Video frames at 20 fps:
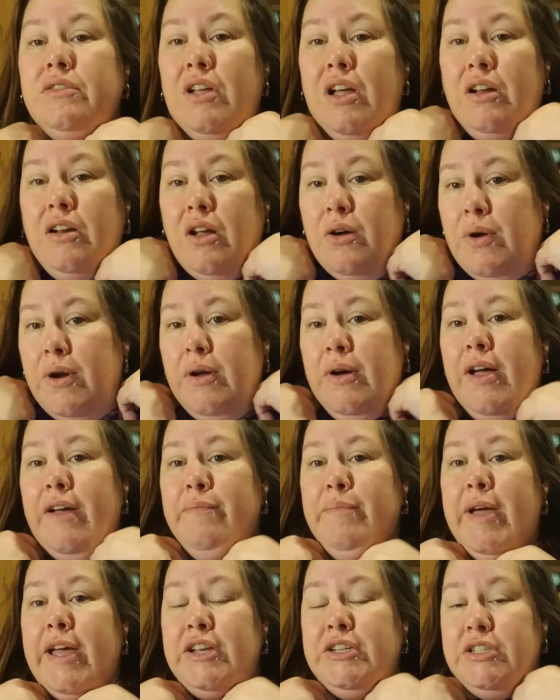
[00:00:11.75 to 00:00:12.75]
Y'all know I don't have
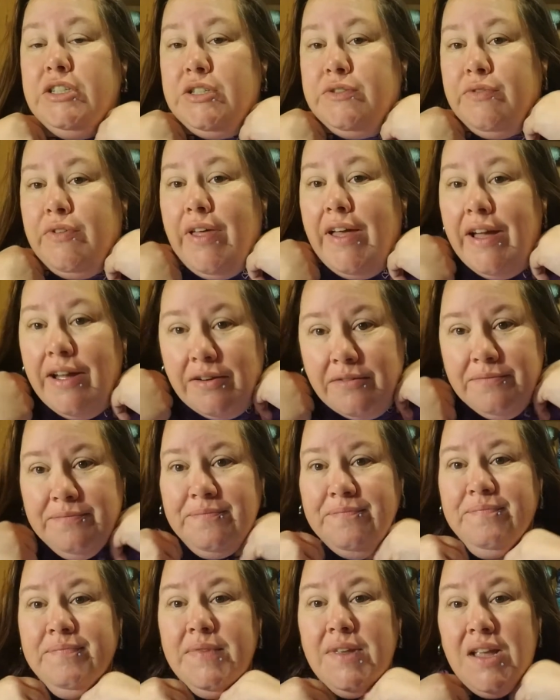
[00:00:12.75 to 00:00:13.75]
patience for that.
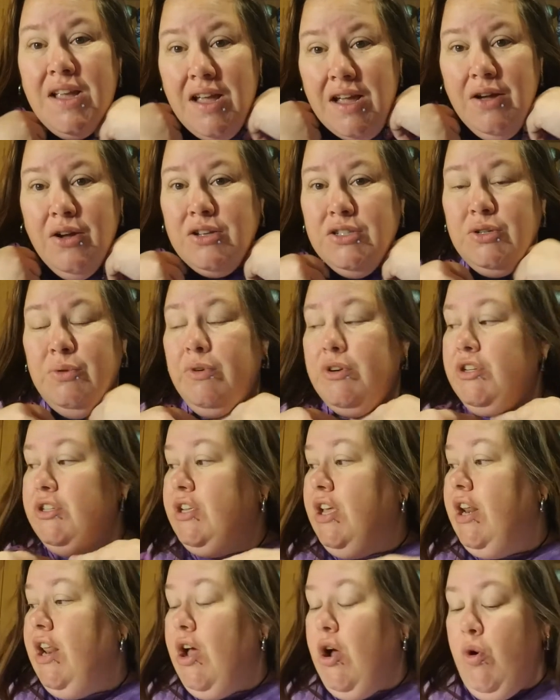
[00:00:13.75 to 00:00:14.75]
So we're just
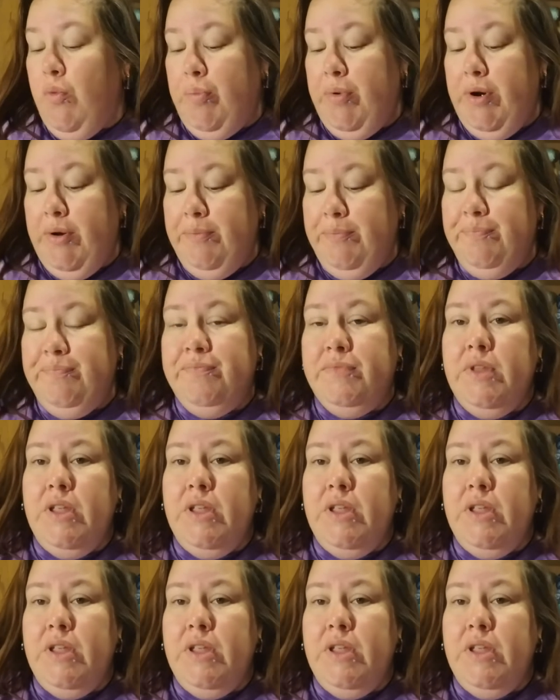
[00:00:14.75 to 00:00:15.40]
going to open them.